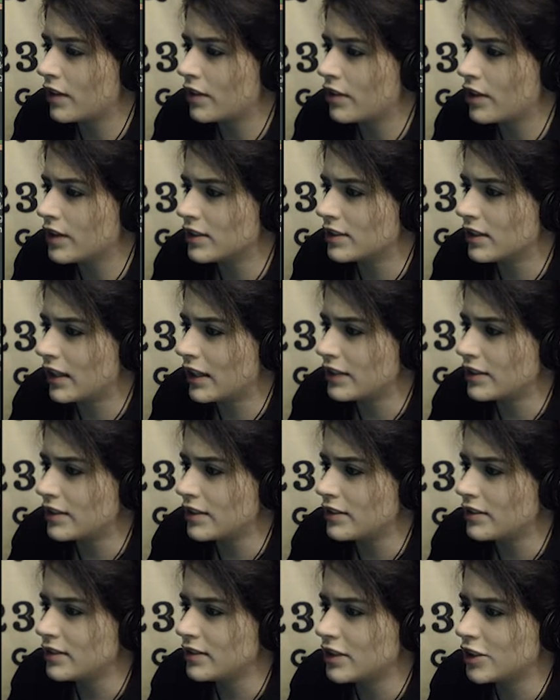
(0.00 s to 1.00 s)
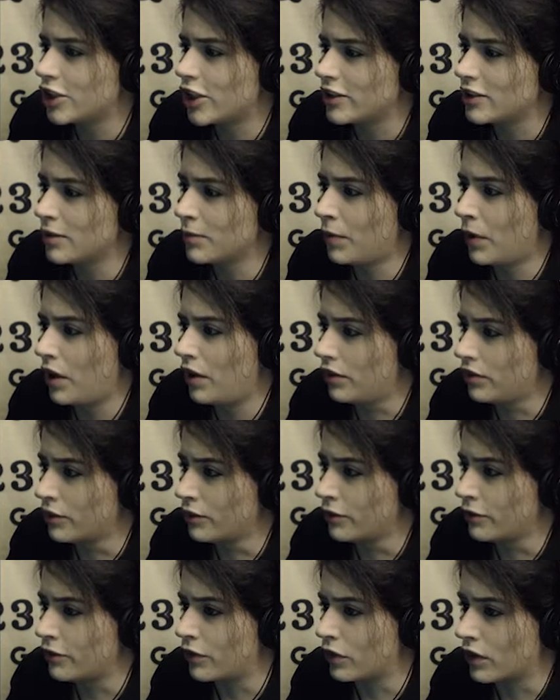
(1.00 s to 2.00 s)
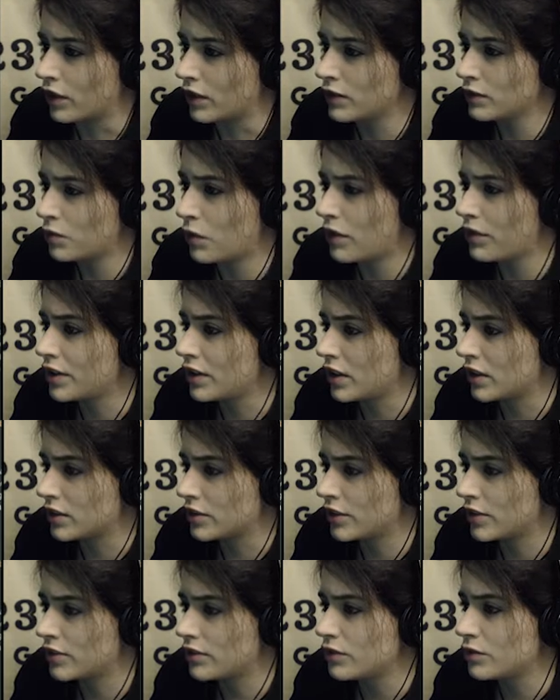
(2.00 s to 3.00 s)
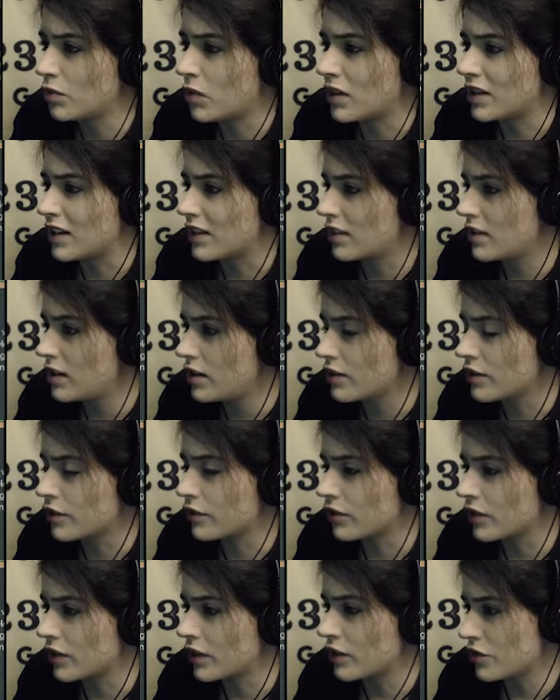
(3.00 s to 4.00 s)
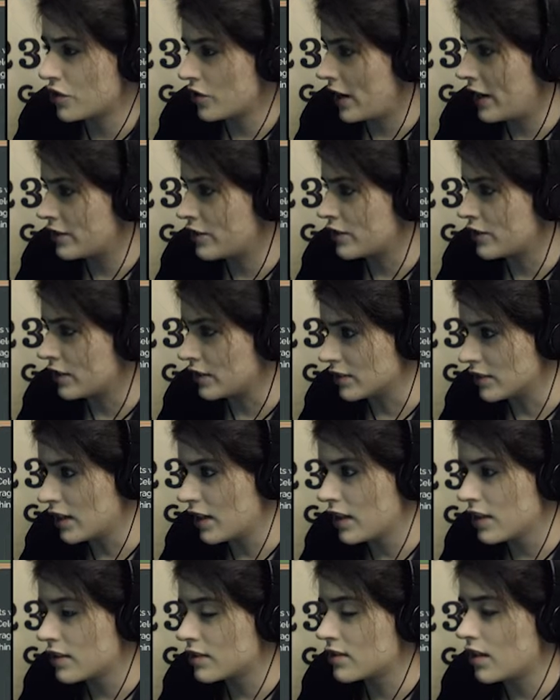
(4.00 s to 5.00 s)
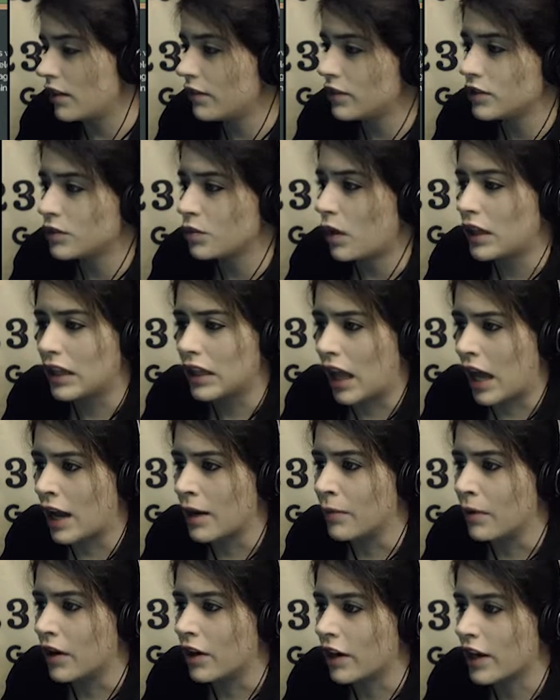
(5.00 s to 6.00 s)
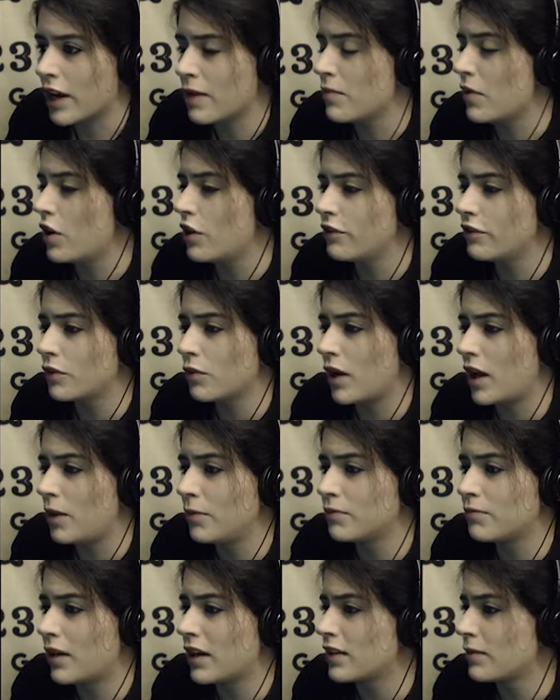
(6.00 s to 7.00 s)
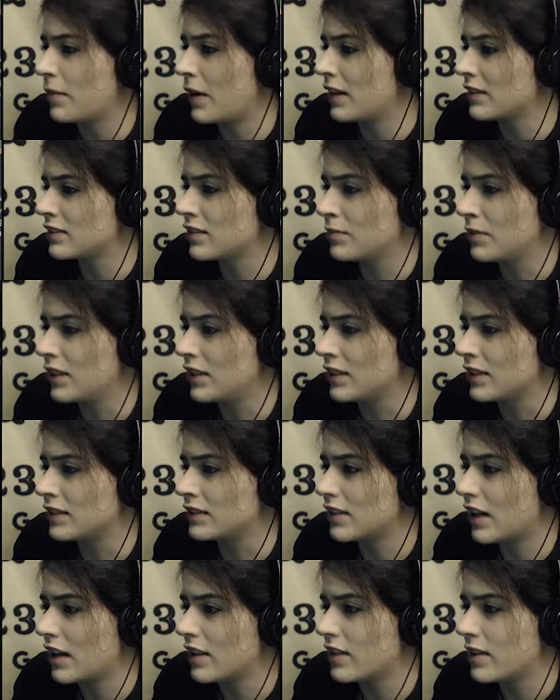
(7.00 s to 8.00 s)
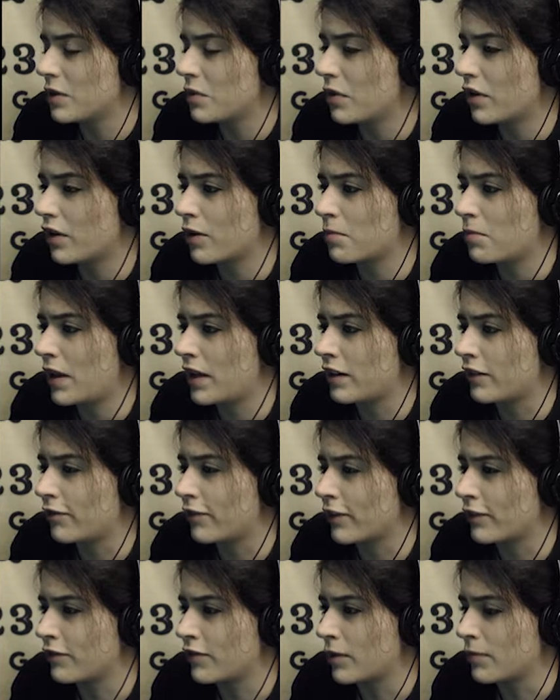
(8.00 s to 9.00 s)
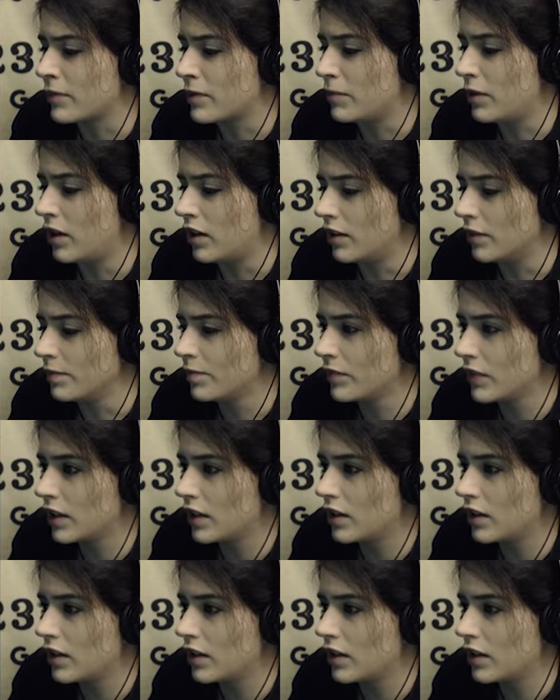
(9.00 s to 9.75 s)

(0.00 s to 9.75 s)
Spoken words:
The Celestials suggest a ballroom for us, while the Nocturnals want a theater for their tragedies. The Sovereigns want a library. I'm overwhelmed by the possibilities. I think we could benefit from them all.